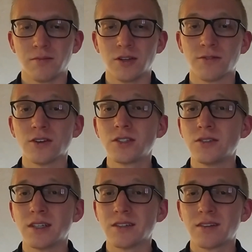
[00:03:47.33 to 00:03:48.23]
Your first
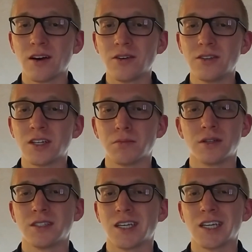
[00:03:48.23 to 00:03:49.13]
2 years, though, you can
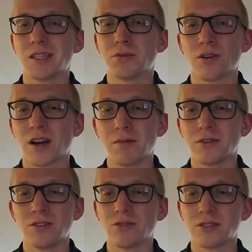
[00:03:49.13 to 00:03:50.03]
participate in the program
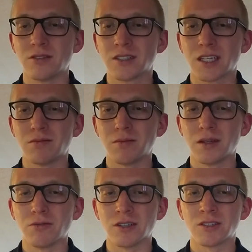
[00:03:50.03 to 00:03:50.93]
with no service
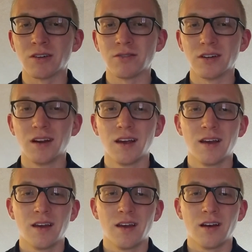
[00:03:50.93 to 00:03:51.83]
commitment whatsoever.
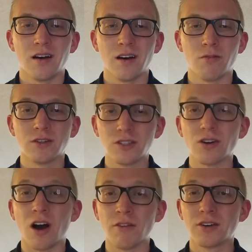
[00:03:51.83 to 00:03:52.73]
Once
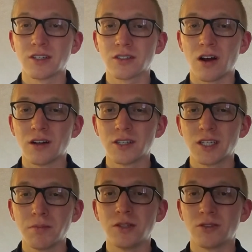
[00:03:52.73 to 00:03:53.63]
you're offered a
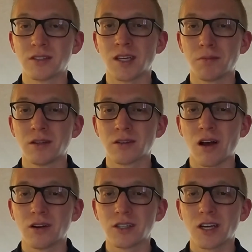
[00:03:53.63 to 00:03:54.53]
scholarship and you accept the
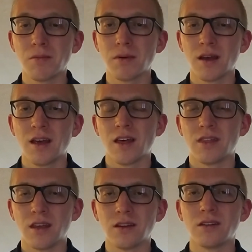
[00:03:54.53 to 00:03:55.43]
scholarship,
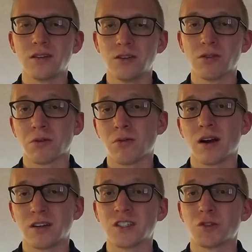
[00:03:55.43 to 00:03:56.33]
then you are
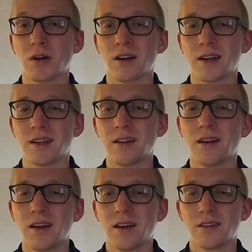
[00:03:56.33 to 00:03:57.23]
required to swear in
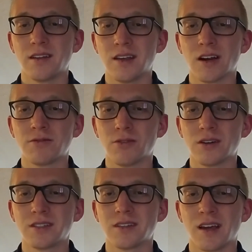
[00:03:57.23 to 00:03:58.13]
to the Air
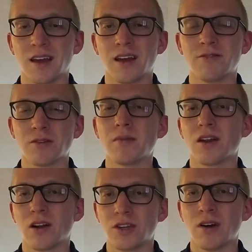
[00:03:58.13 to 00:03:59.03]
Force, and from
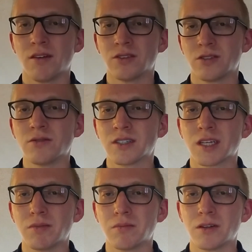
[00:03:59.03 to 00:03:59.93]
then on you have a service
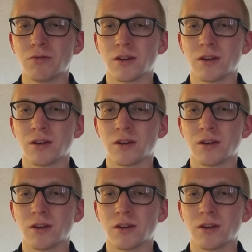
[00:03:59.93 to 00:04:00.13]
commitment